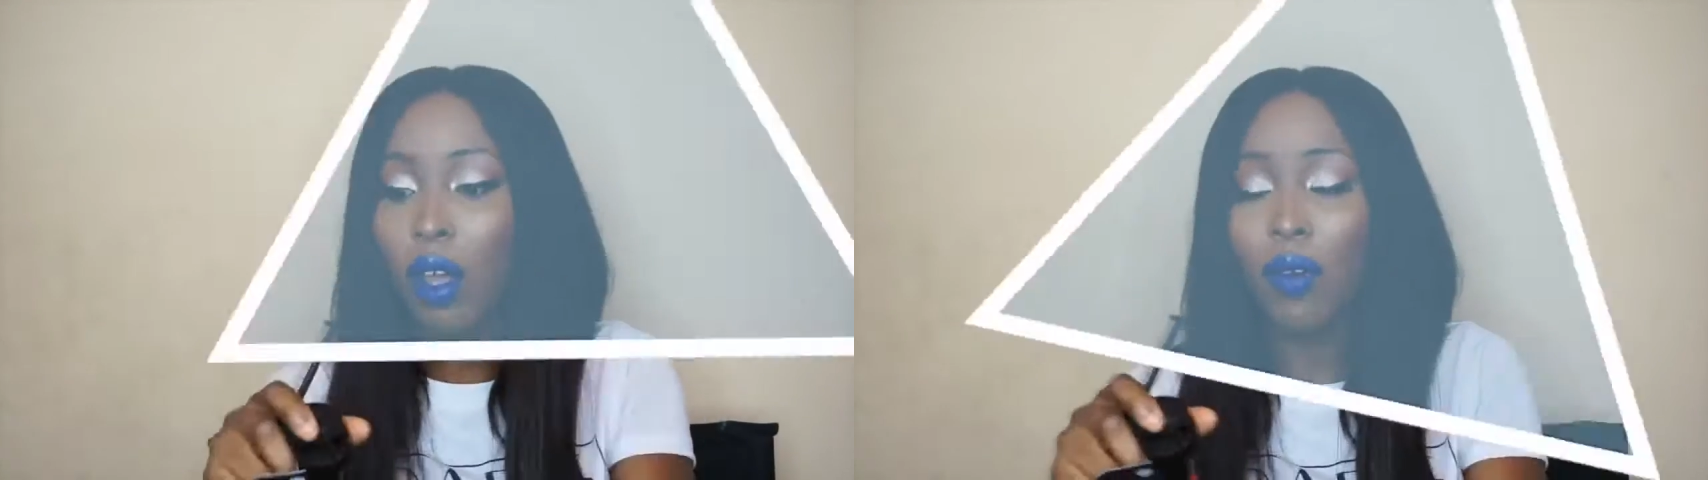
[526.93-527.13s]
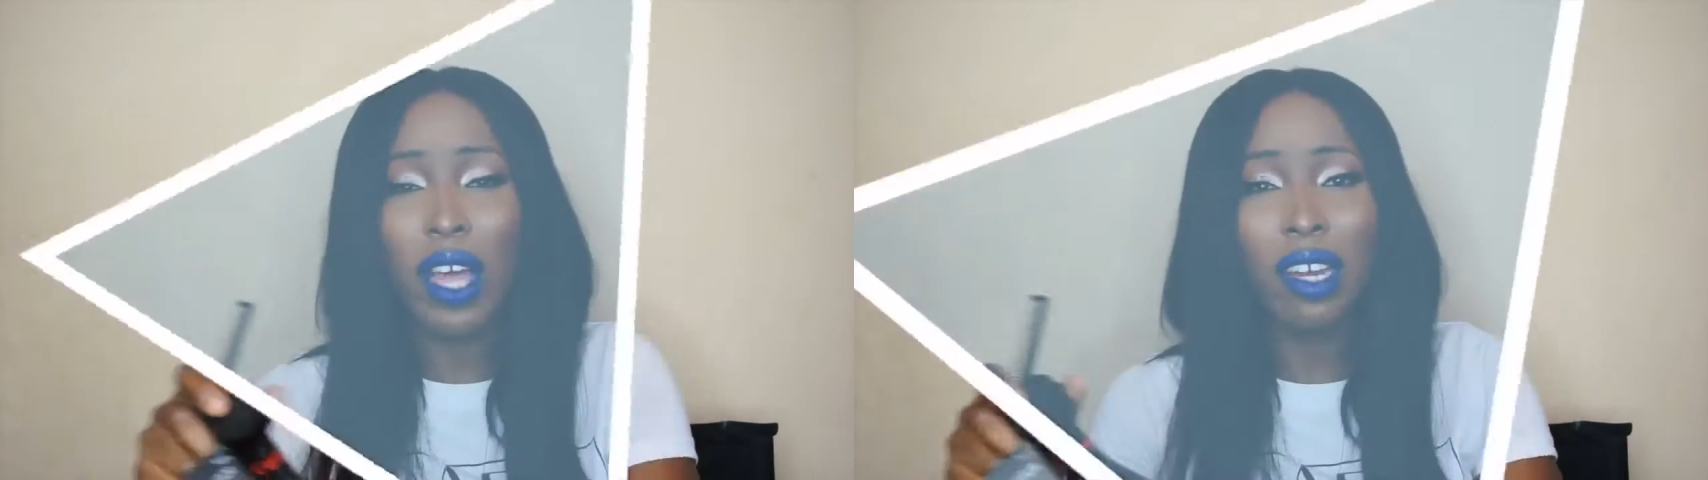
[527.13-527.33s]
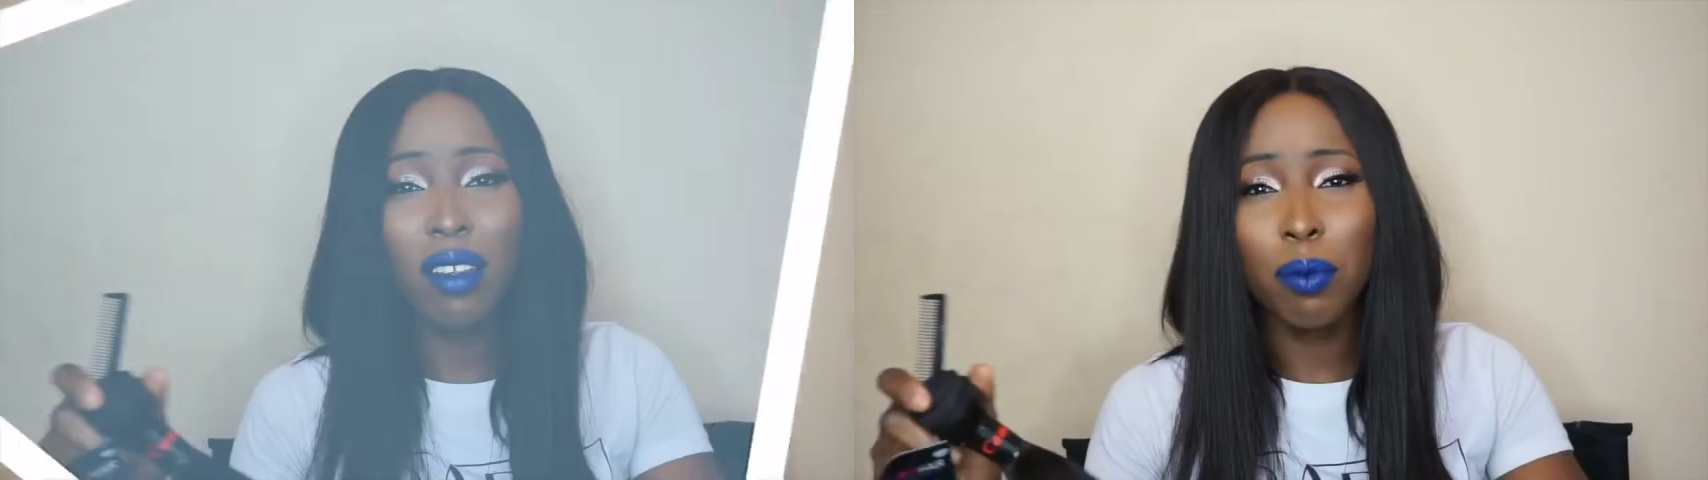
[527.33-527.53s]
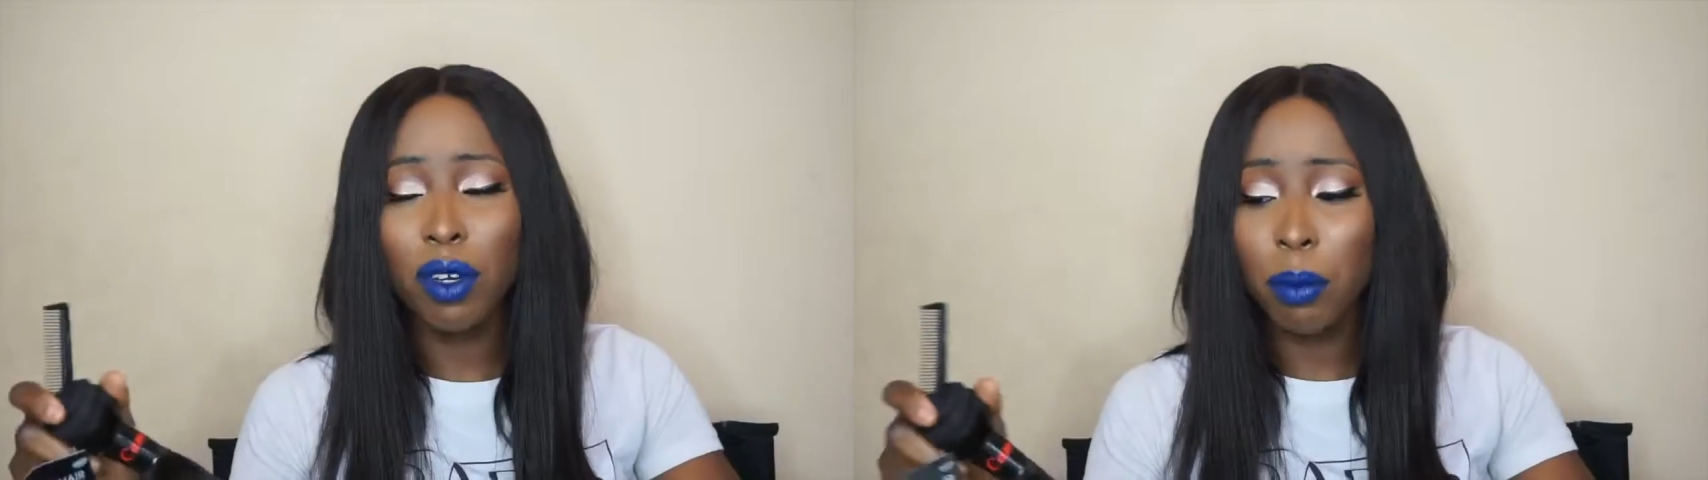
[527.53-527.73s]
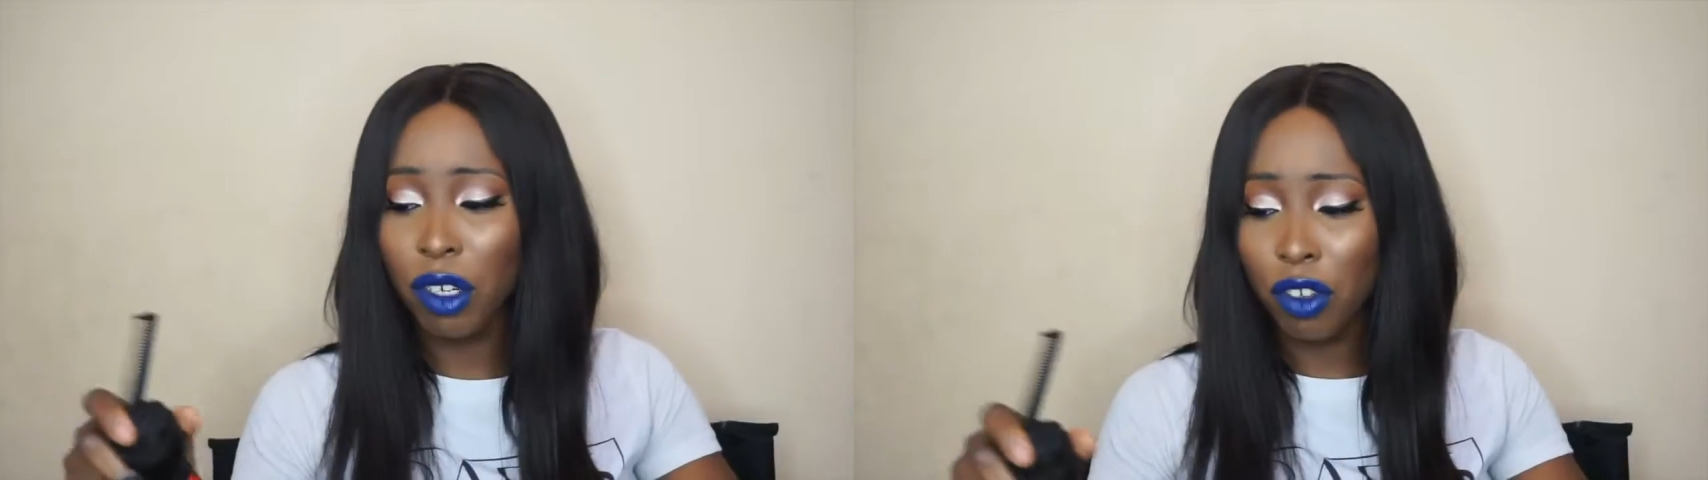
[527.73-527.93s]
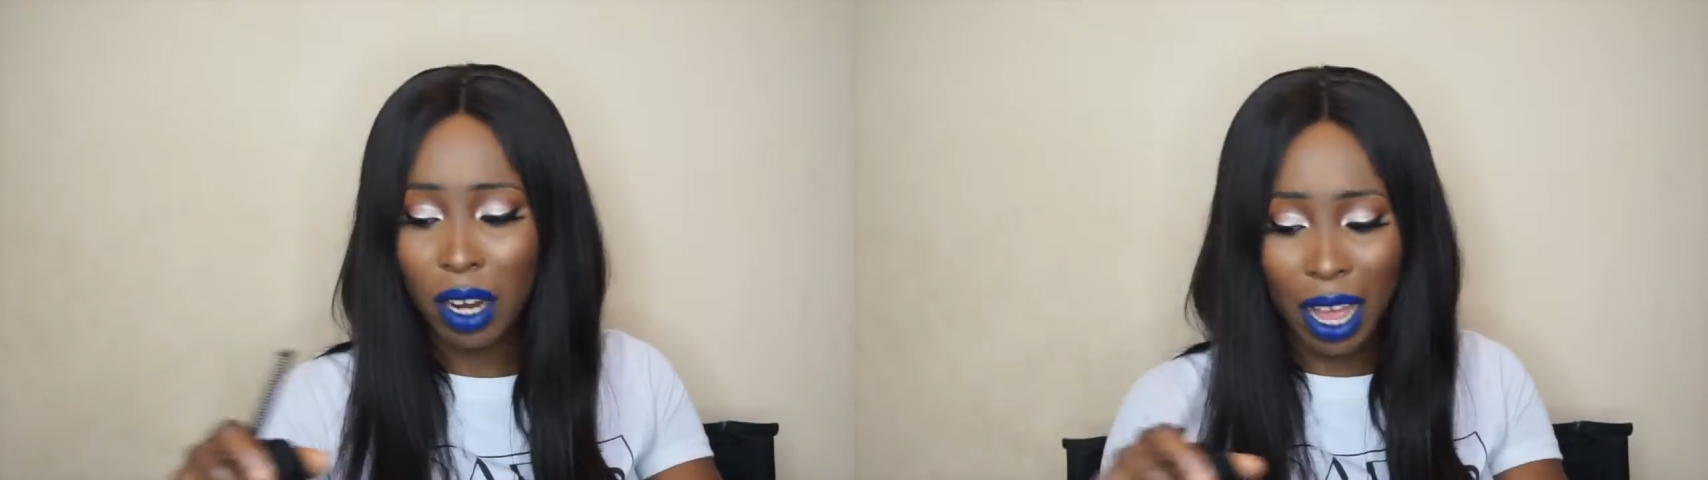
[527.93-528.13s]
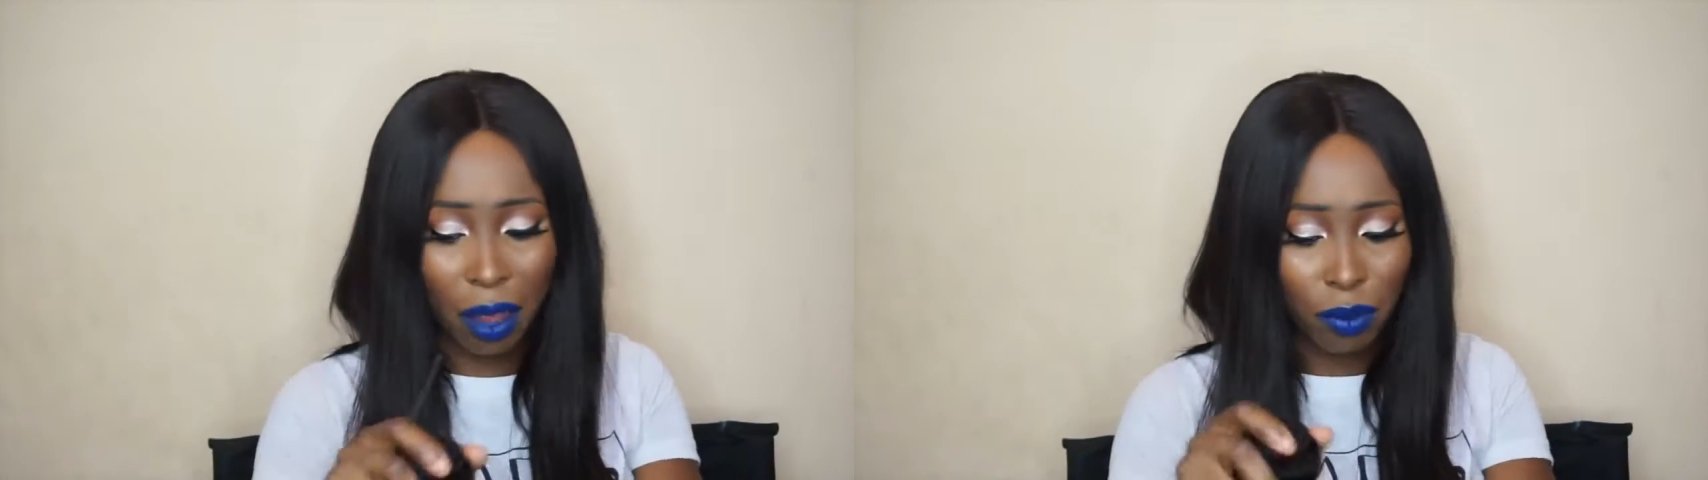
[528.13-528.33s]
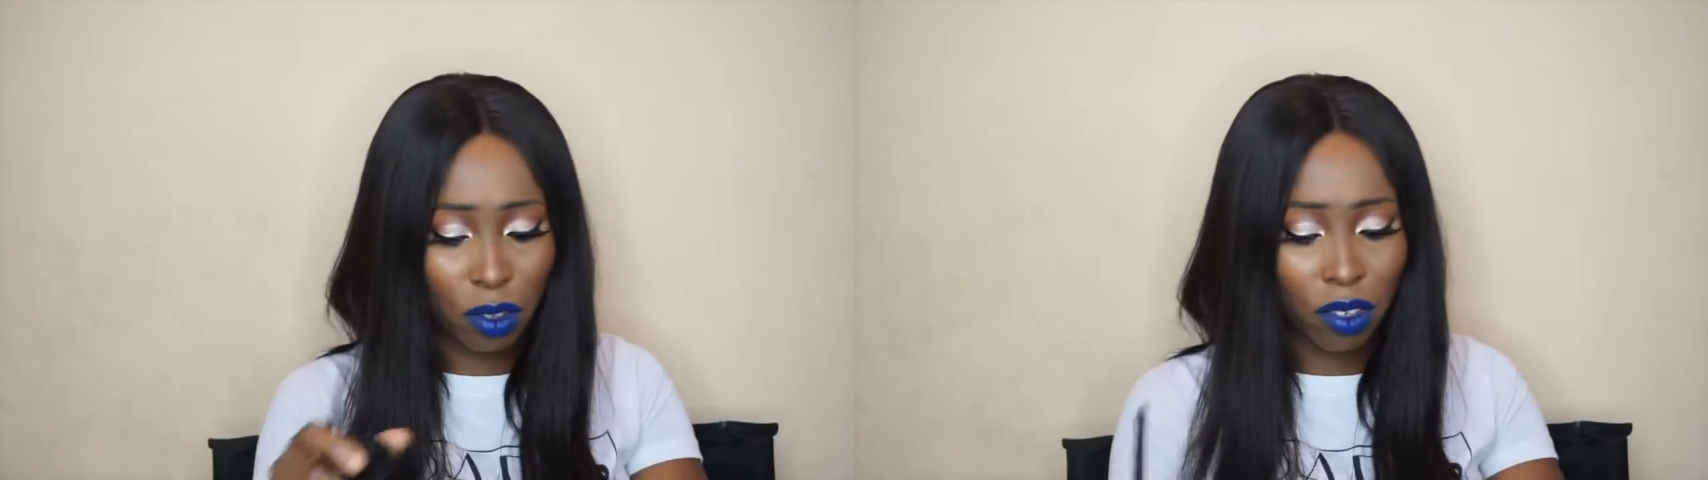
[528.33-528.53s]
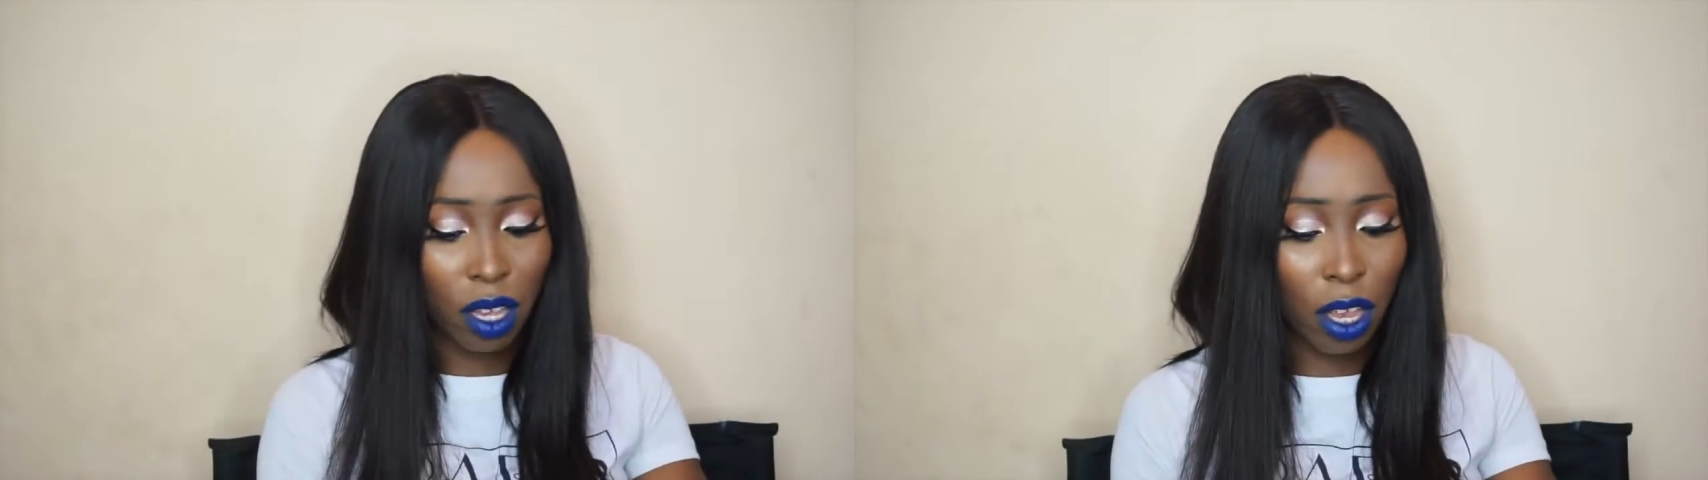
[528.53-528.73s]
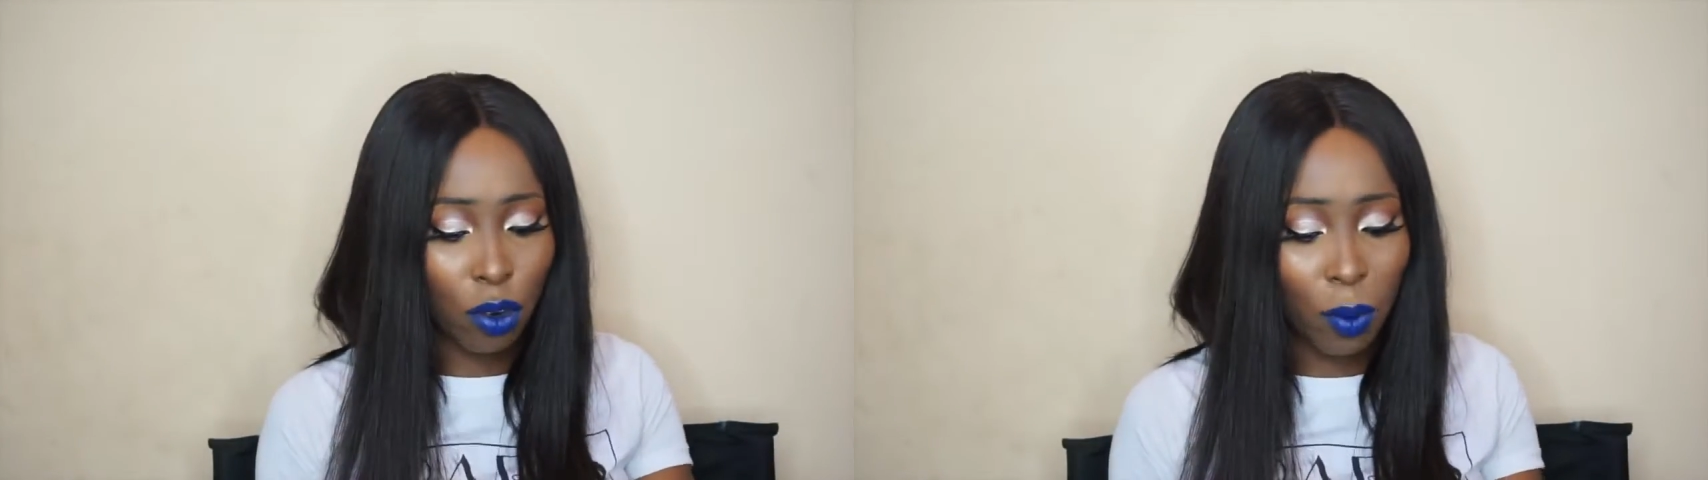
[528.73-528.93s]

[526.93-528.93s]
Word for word: So that is pretty much all I have to say.